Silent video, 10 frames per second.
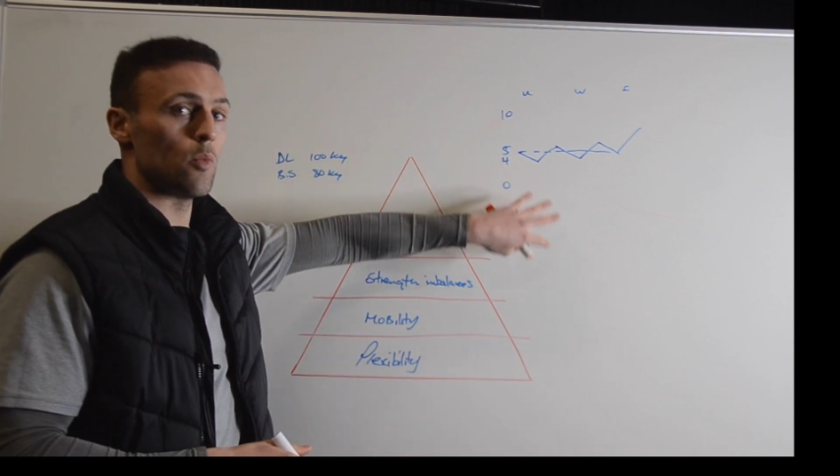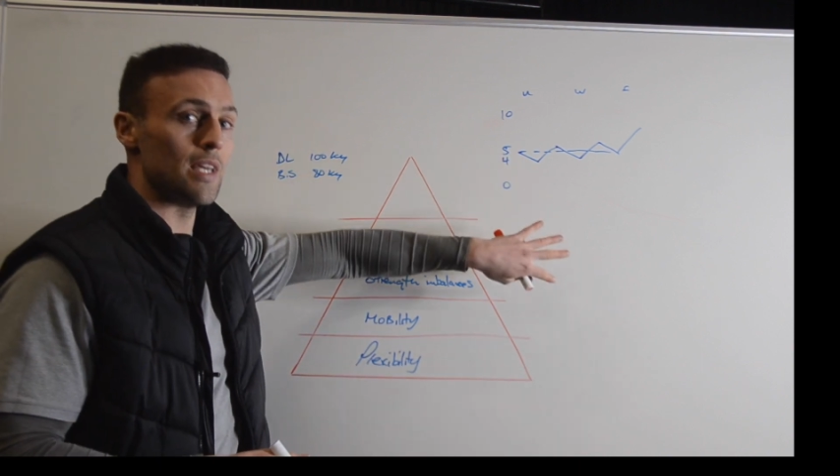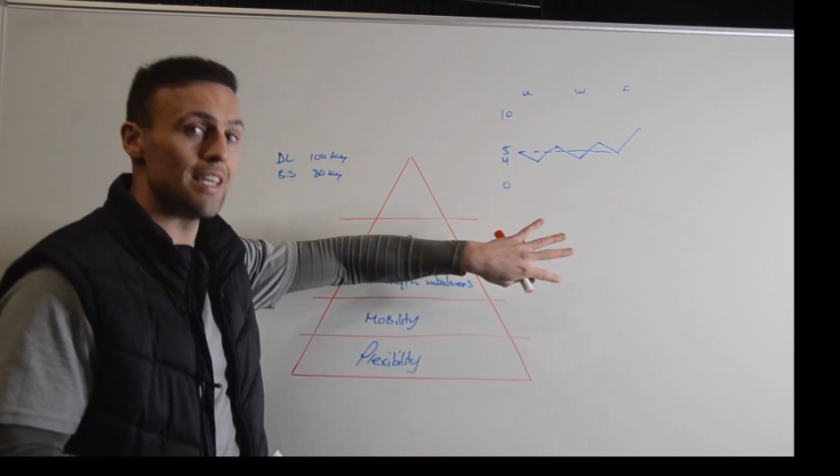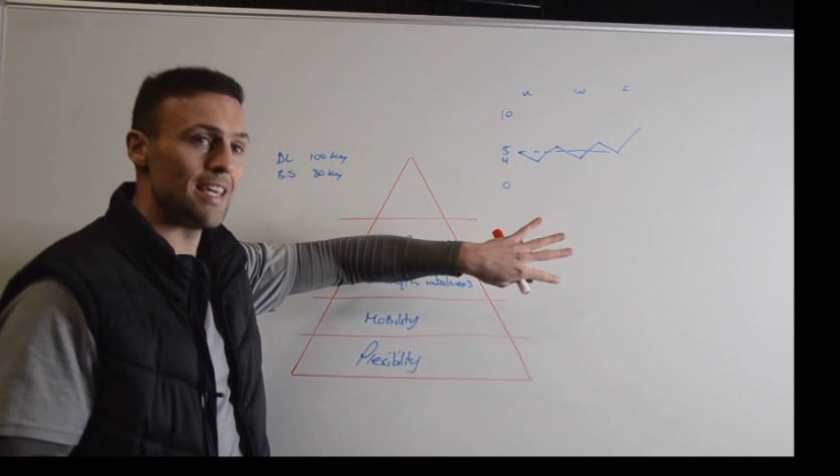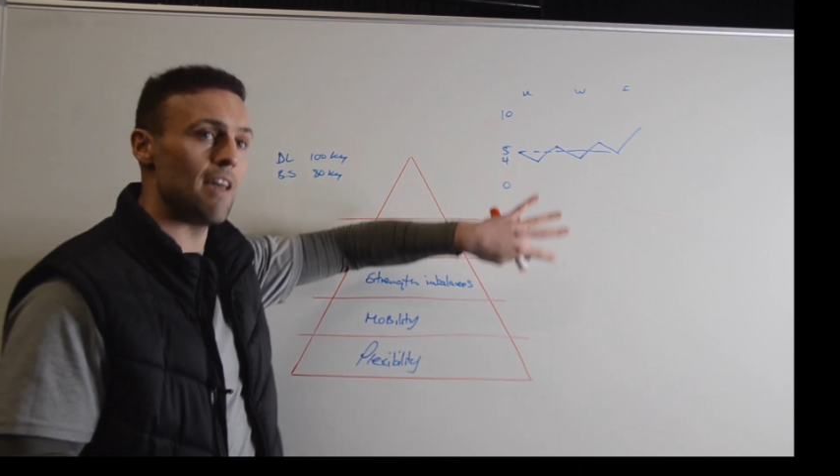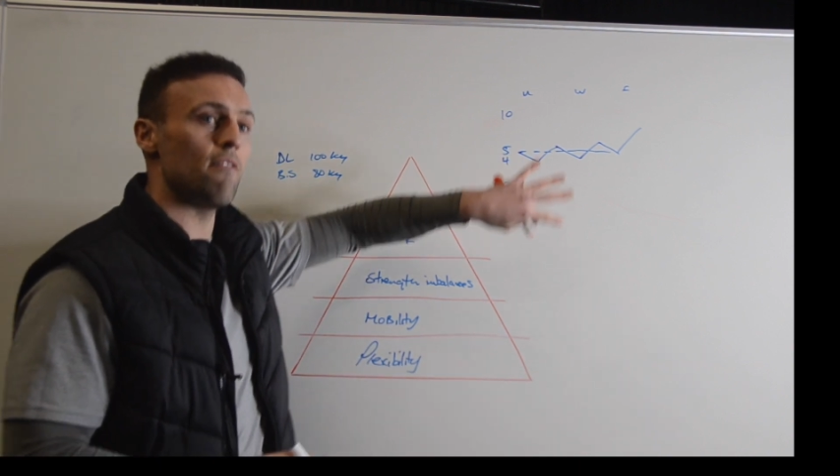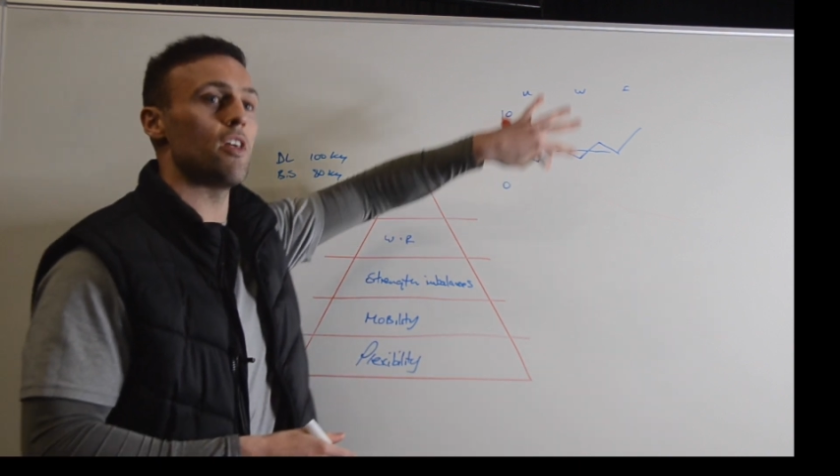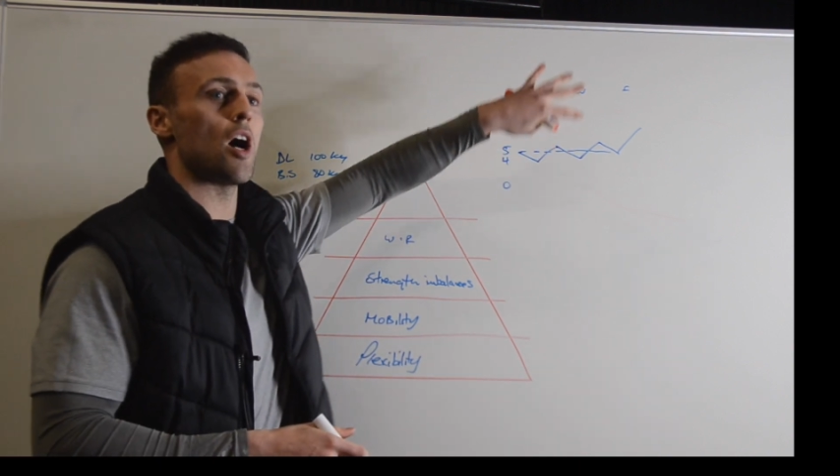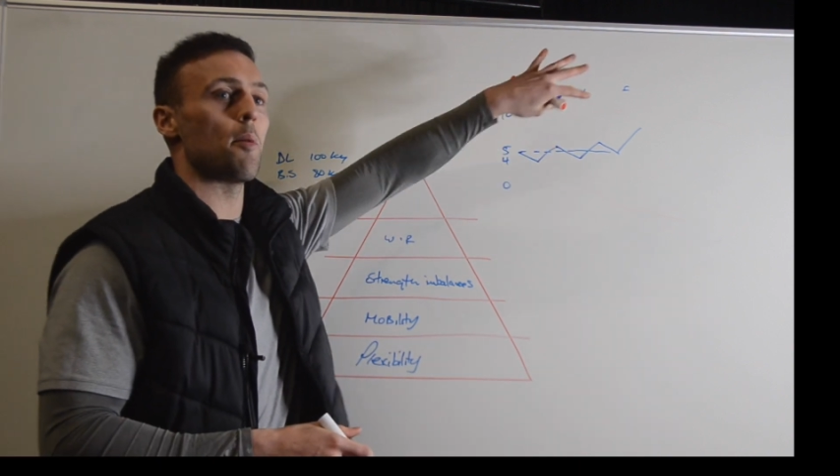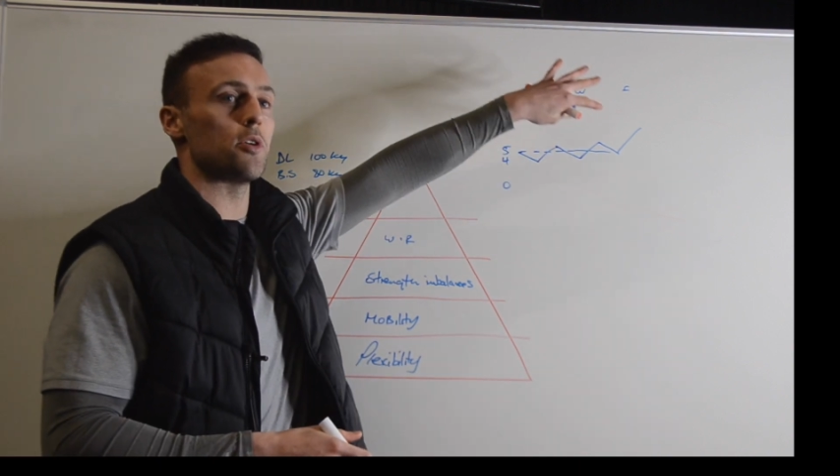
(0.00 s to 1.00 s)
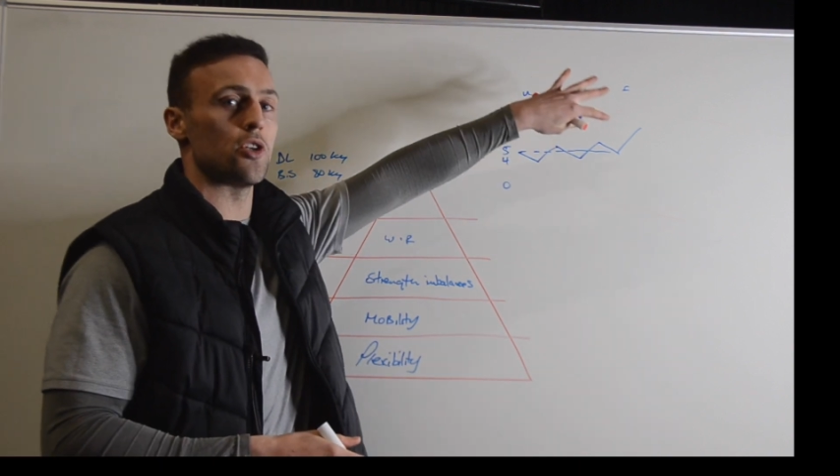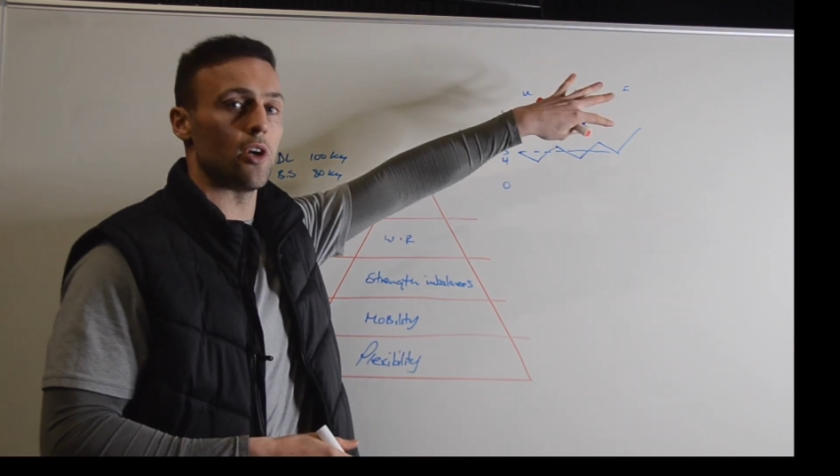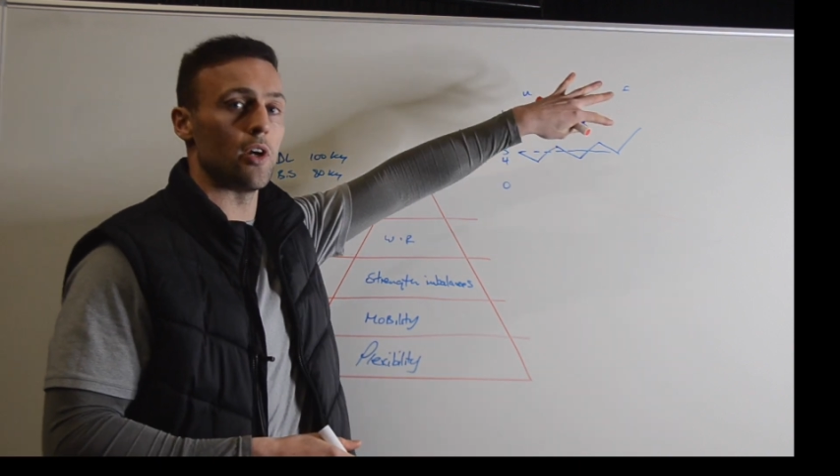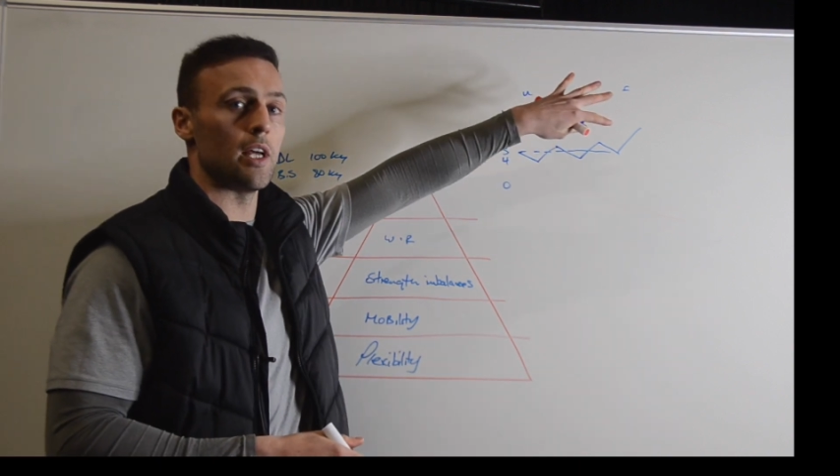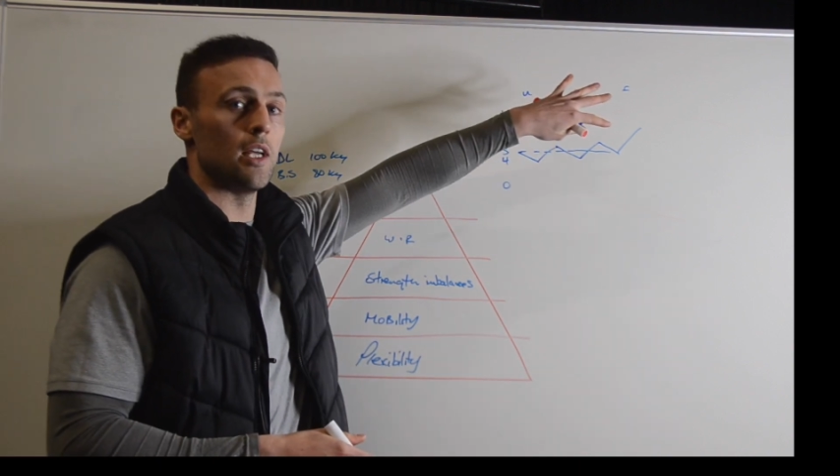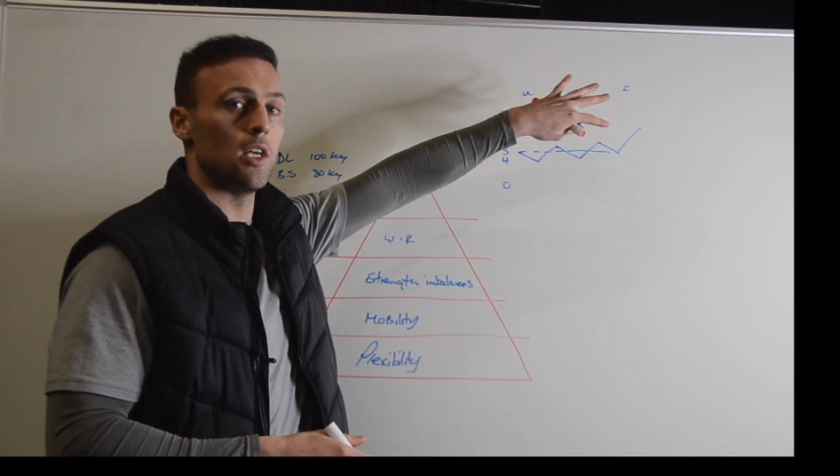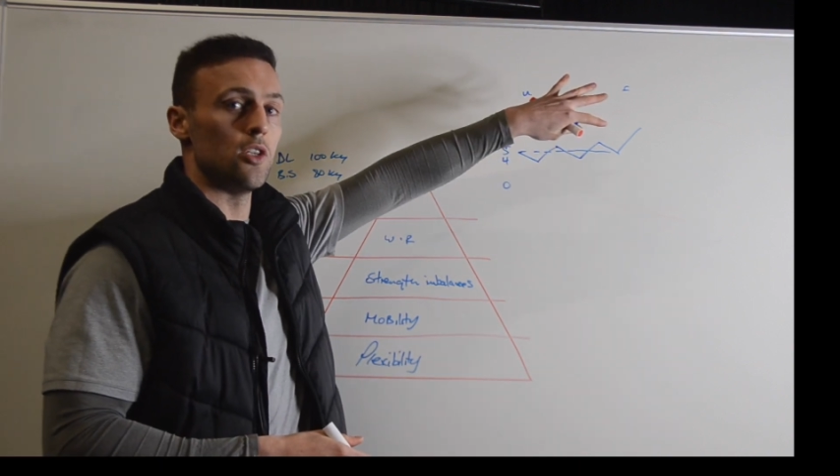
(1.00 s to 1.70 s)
we give the opportunity